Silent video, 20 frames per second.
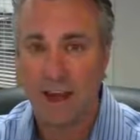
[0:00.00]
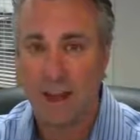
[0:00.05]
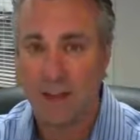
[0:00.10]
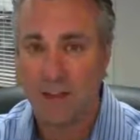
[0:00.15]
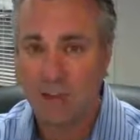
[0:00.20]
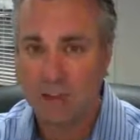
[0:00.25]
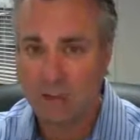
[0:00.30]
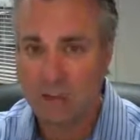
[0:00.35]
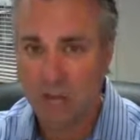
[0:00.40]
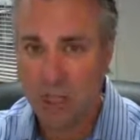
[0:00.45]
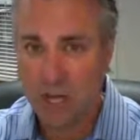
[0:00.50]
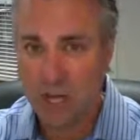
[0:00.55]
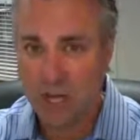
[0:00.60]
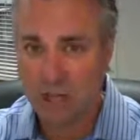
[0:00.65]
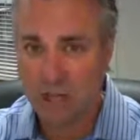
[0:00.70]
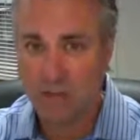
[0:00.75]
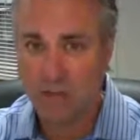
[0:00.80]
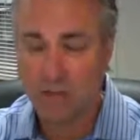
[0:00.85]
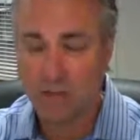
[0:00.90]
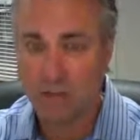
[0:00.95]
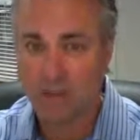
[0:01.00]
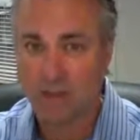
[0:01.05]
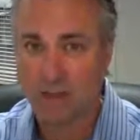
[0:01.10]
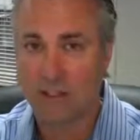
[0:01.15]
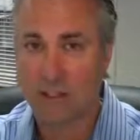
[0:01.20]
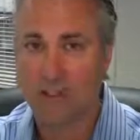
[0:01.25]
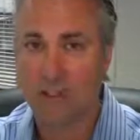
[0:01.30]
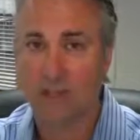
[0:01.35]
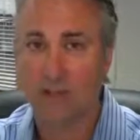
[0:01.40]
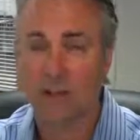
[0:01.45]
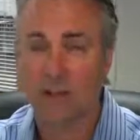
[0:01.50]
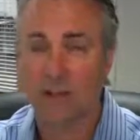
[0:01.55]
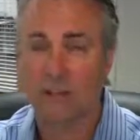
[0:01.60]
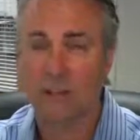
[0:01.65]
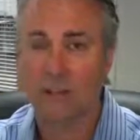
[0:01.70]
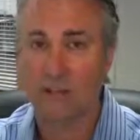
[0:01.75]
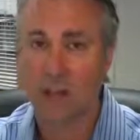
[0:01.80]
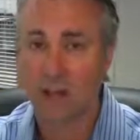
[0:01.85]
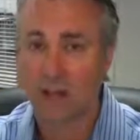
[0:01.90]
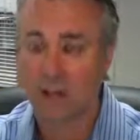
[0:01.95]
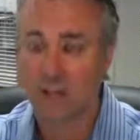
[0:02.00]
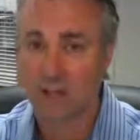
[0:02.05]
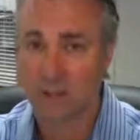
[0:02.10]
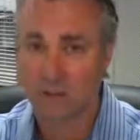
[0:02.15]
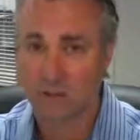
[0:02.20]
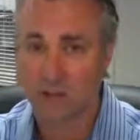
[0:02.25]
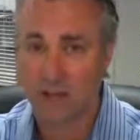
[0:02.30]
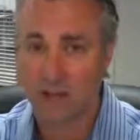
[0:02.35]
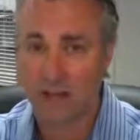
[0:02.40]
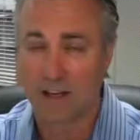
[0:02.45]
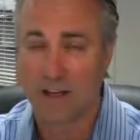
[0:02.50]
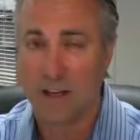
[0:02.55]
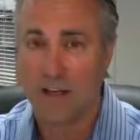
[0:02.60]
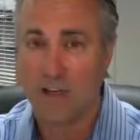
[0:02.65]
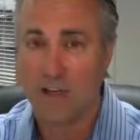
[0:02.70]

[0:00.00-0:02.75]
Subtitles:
And the objective here, let's not lose sight of this fact,